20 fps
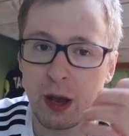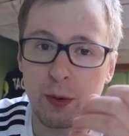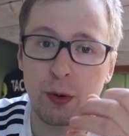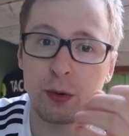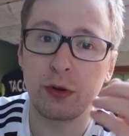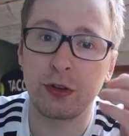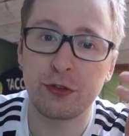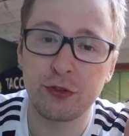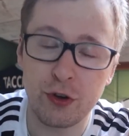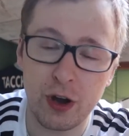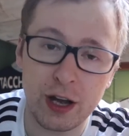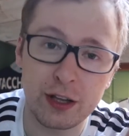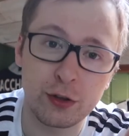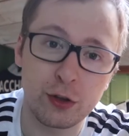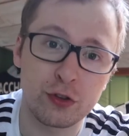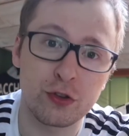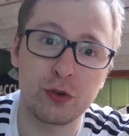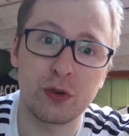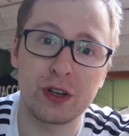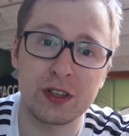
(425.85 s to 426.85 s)
and we will try
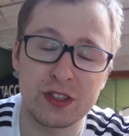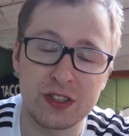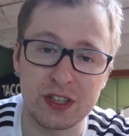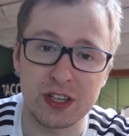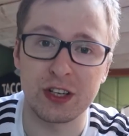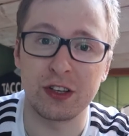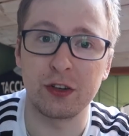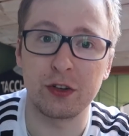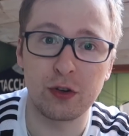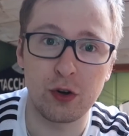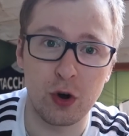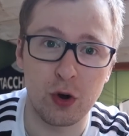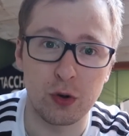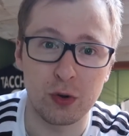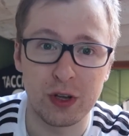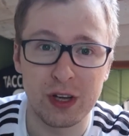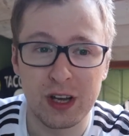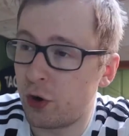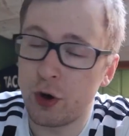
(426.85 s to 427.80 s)
not to concede a goal.